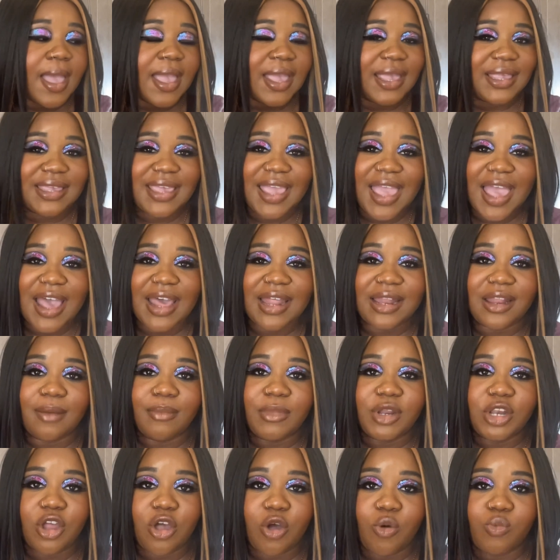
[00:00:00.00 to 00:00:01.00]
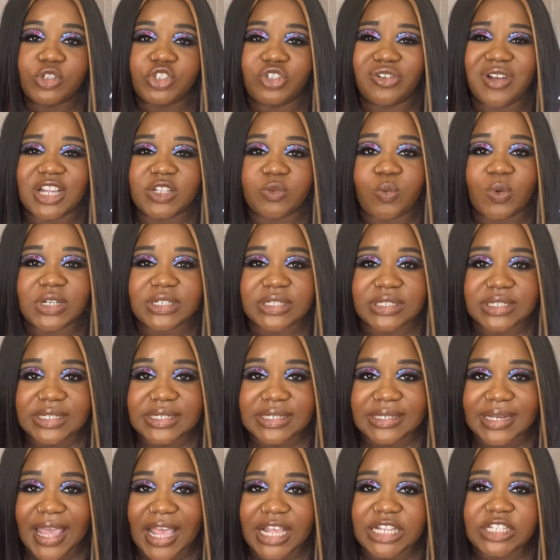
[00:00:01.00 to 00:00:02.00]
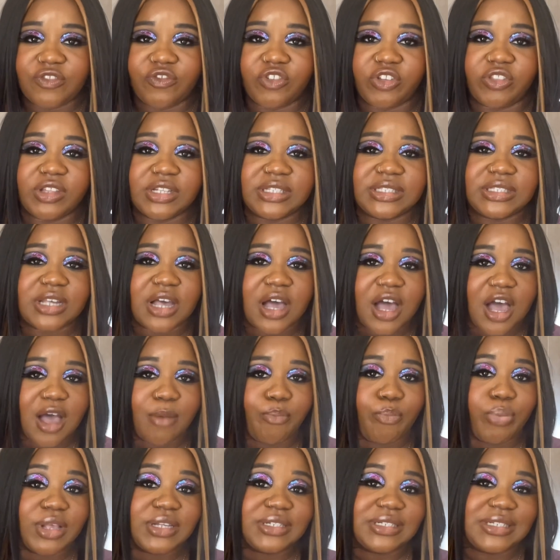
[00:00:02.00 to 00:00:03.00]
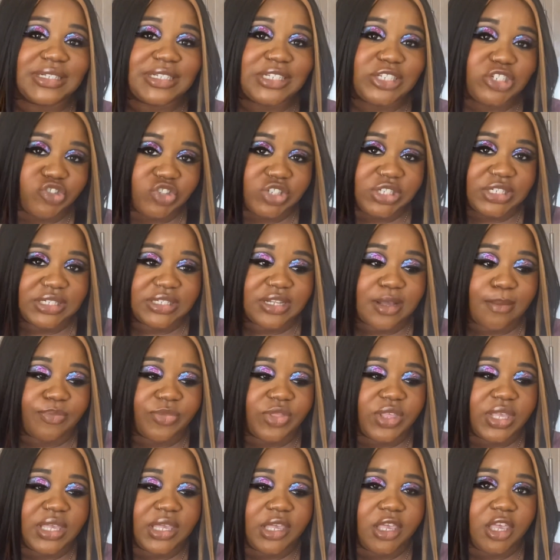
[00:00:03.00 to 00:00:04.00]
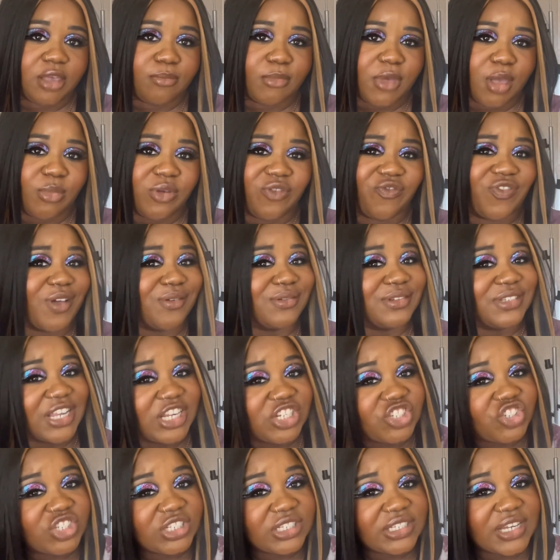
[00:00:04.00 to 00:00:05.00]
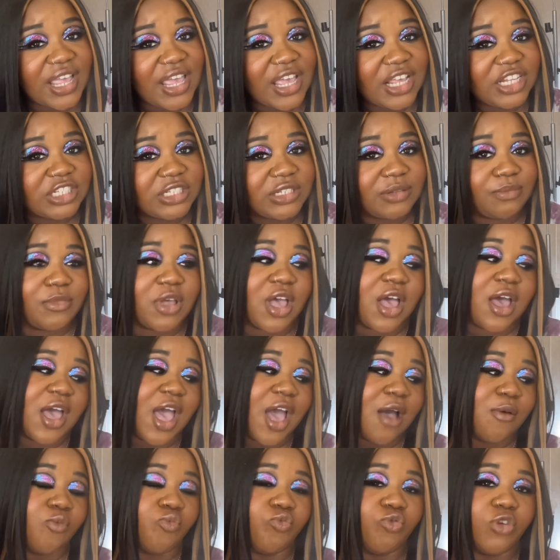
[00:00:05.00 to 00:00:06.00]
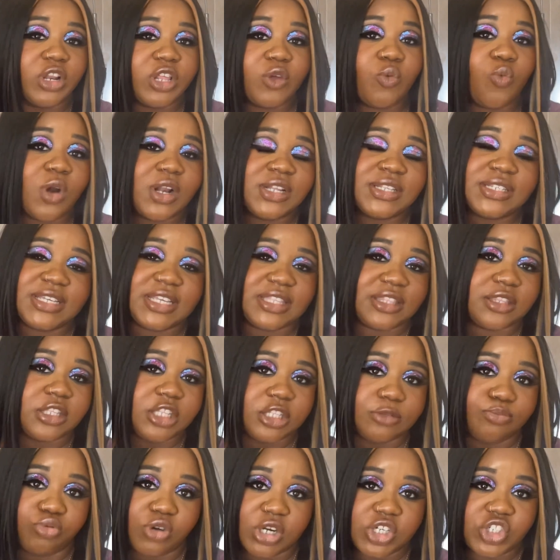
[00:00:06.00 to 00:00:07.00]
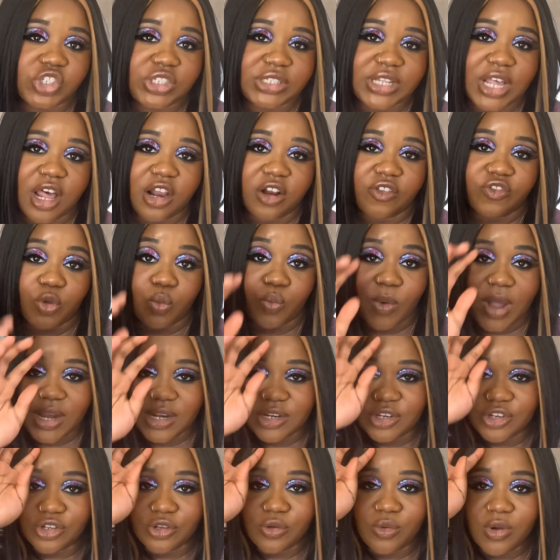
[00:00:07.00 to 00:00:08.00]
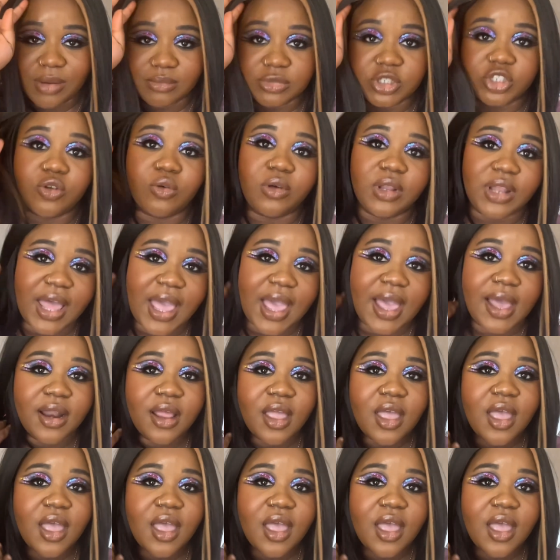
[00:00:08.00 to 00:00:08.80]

And yeah, and let me know what you guys want to see next for the top series. I'm thinking maybe foundation next. I really wanted to get these brushes out of the way to do, and I'm so glad